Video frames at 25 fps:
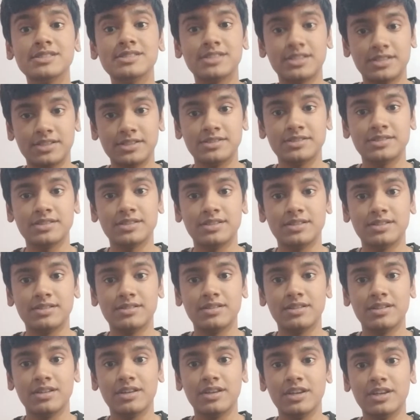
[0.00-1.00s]
citizen.
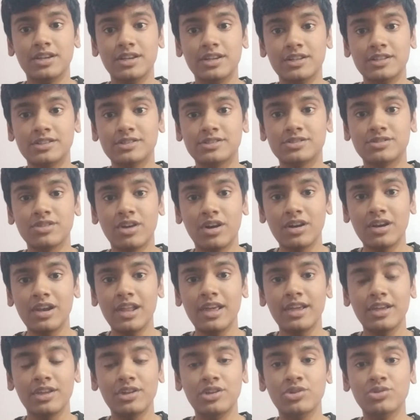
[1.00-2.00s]
It's not
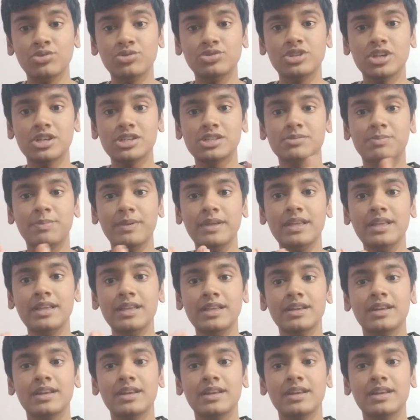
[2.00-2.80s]
like you just be.